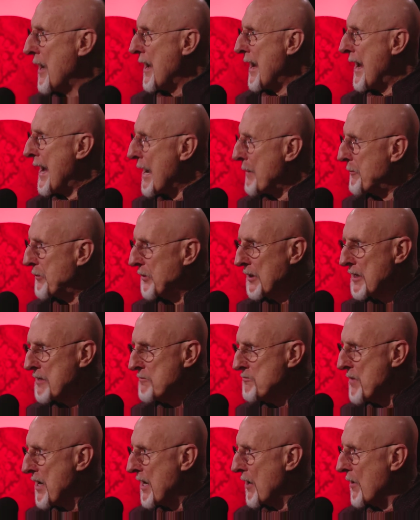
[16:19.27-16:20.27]
happily
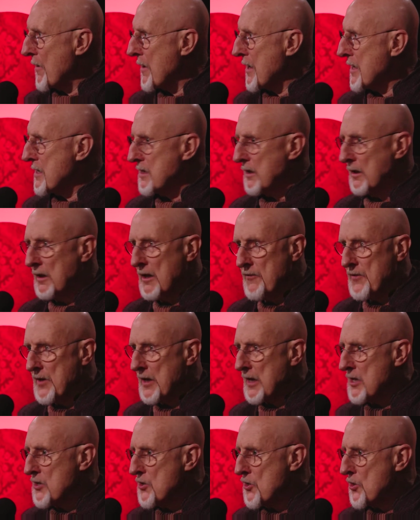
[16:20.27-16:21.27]
married,
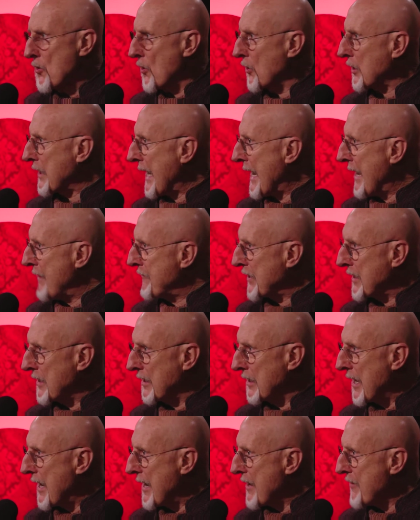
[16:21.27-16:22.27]
living in New York, having
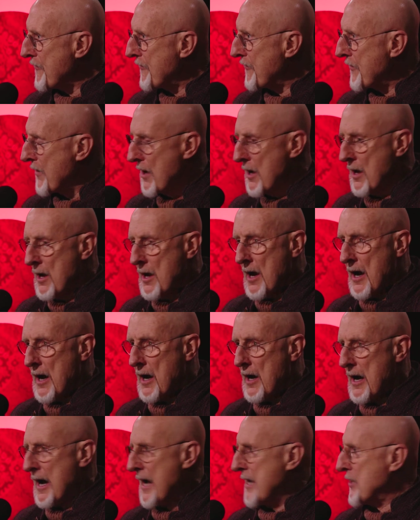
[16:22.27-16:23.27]
a life.
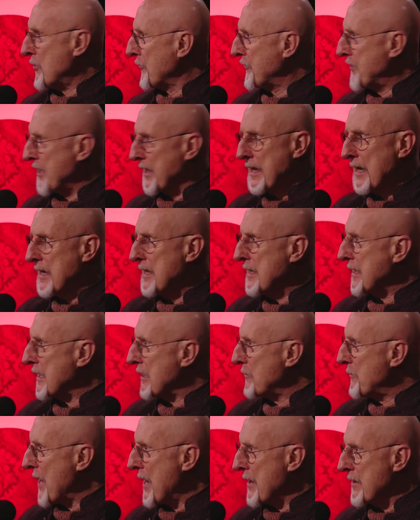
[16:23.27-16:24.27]
I don't think anything
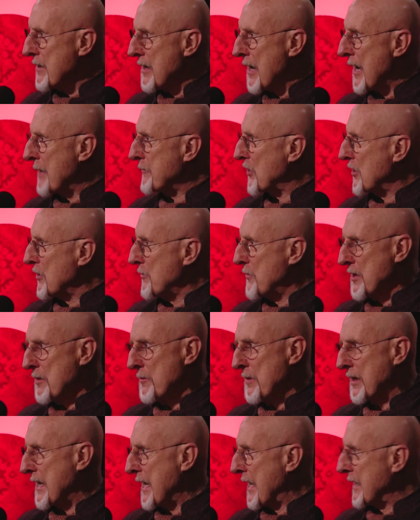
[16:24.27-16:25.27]
about it. I'm going to be a
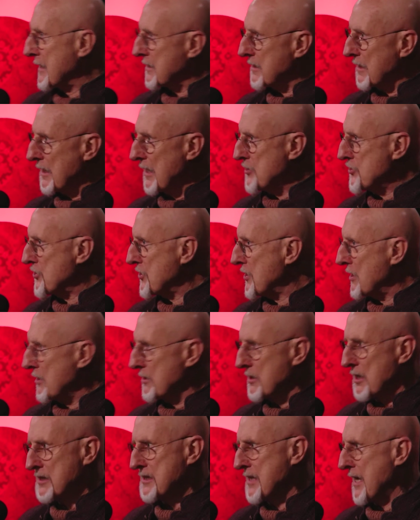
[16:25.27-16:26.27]
mechanical engineer,
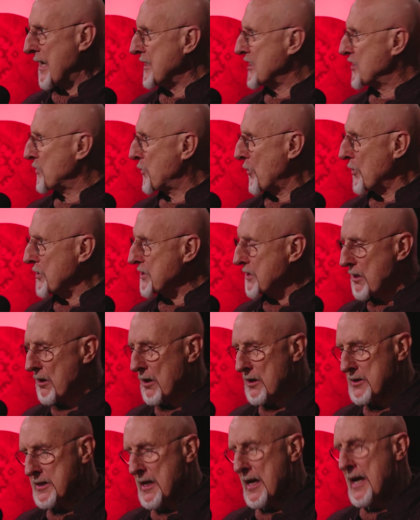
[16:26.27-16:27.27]
design sports
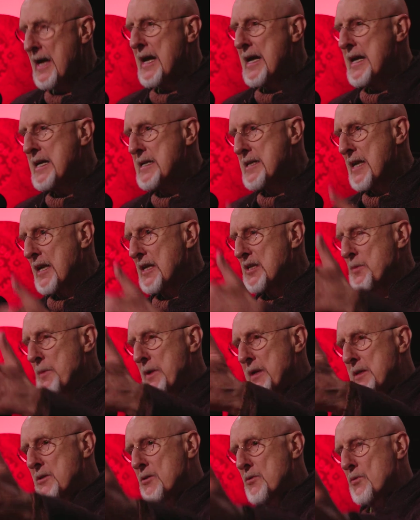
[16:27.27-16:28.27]
cars. He takes
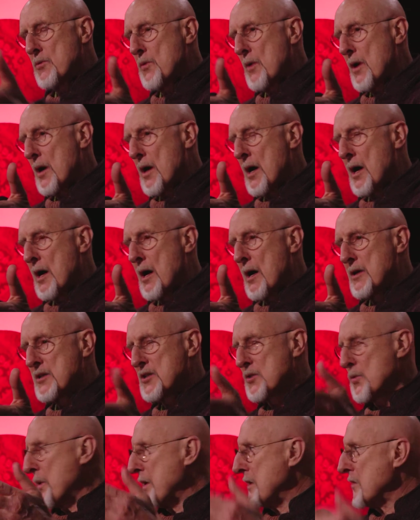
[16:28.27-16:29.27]
me to uh,
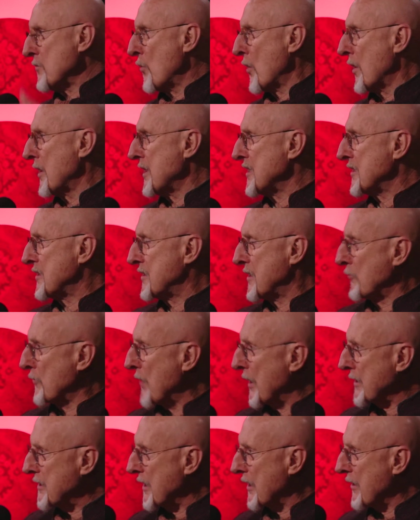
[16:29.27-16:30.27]
Sweden where he's
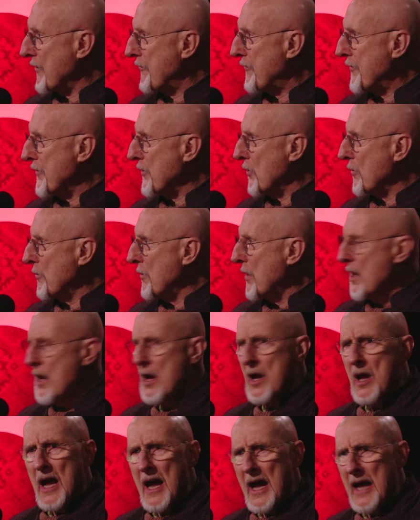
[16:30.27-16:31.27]
directing a film.
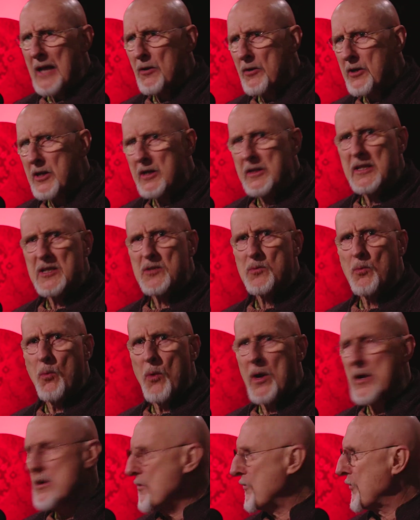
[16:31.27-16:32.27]
I look at these
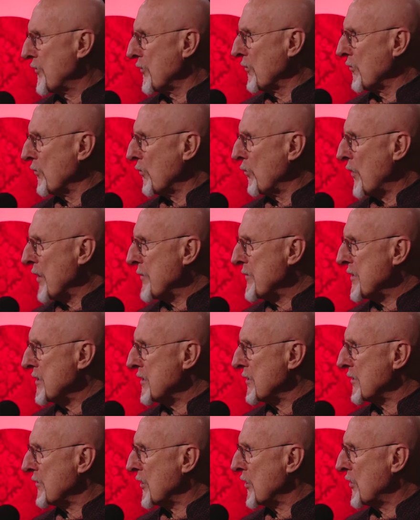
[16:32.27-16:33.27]
wonderful
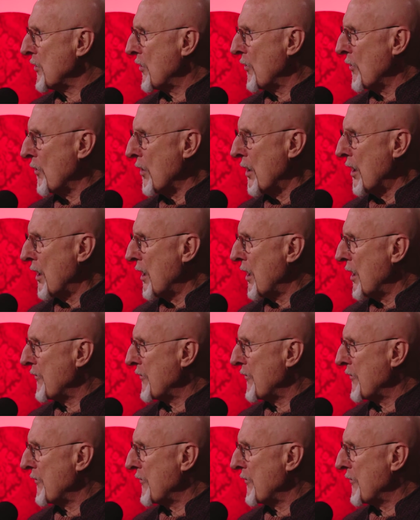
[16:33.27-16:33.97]
women, you know, uh,